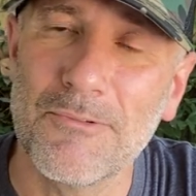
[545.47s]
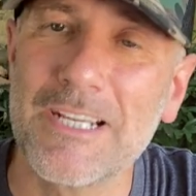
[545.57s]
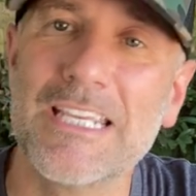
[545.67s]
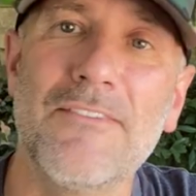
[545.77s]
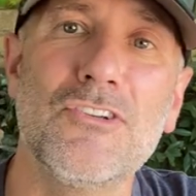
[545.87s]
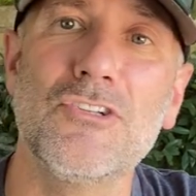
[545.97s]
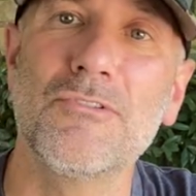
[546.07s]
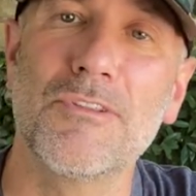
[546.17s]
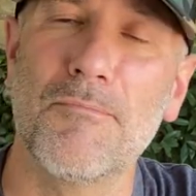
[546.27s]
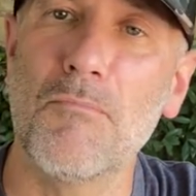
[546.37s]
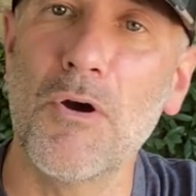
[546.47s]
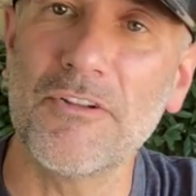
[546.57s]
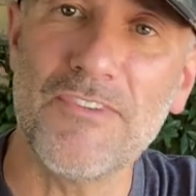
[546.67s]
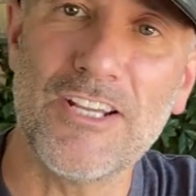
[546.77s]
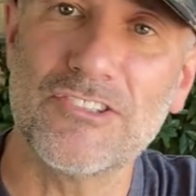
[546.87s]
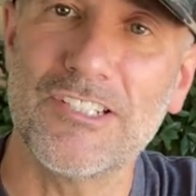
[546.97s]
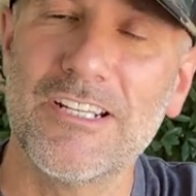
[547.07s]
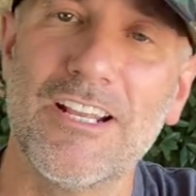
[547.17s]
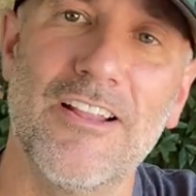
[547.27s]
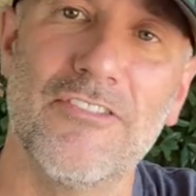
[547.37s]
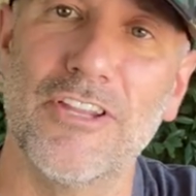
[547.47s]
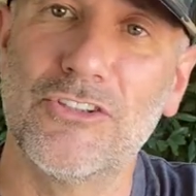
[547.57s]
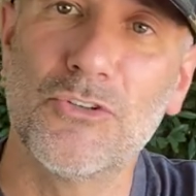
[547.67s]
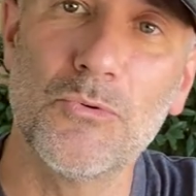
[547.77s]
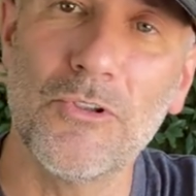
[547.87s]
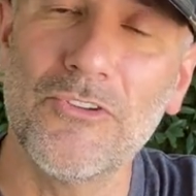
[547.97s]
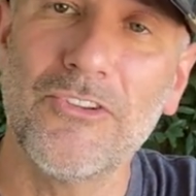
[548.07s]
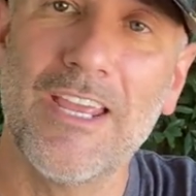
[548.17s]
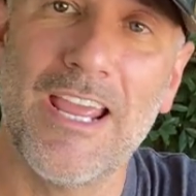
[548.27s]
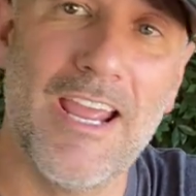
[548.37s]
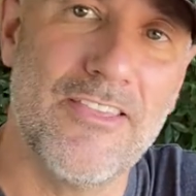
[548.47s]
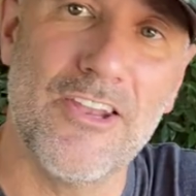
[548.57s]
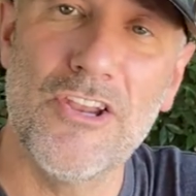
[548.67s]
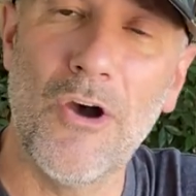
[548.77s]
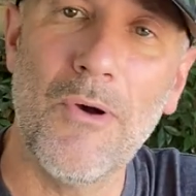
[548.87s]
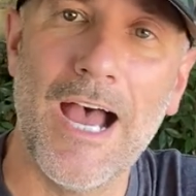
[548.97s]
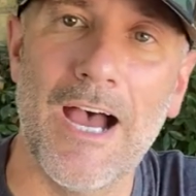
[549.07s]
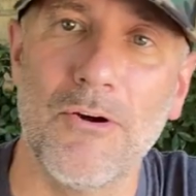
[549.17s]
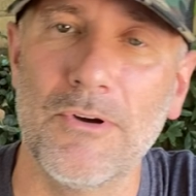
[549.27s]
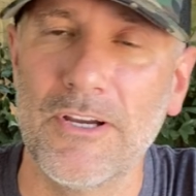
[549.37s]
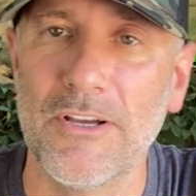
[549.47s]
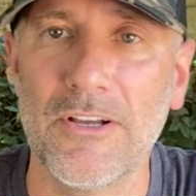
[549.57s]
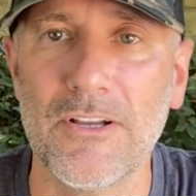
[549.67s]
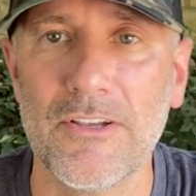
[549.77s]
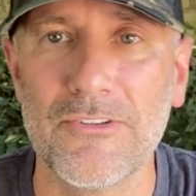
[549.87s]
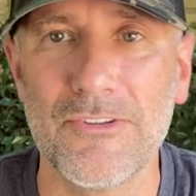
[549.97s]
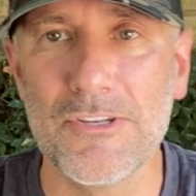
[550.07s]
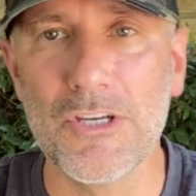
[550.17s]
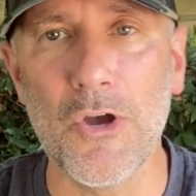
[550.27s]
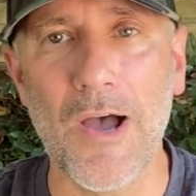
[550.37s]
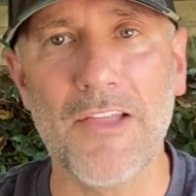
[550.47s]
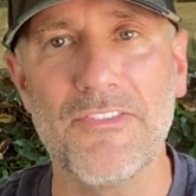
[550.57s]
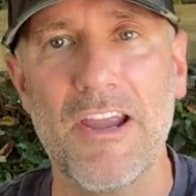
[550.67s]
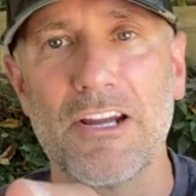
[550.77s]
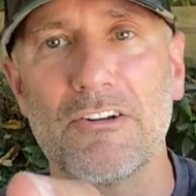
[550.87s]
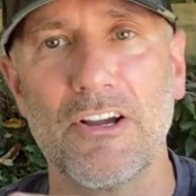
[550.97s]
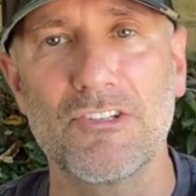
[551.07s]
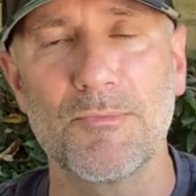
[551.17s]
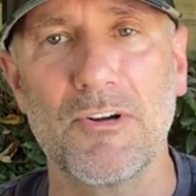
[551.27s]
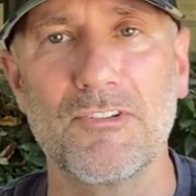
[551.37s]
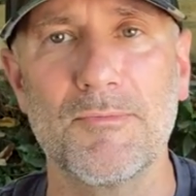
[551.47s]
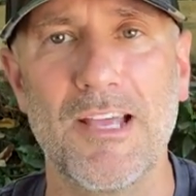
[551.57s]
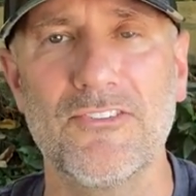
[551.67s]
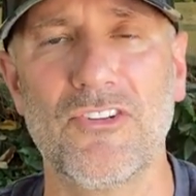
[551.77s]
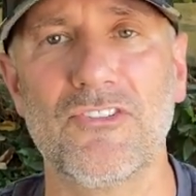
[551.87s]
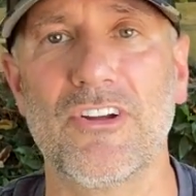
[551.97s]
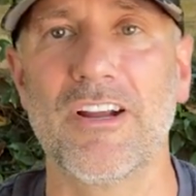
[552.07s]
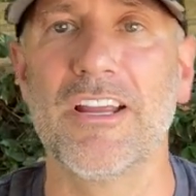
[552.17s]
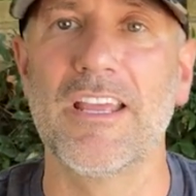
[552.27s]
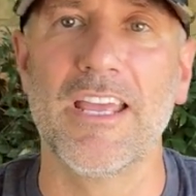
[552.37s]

We're giving you the motivation, the tools, and the know-how so you can go out there and crush your personal best this year.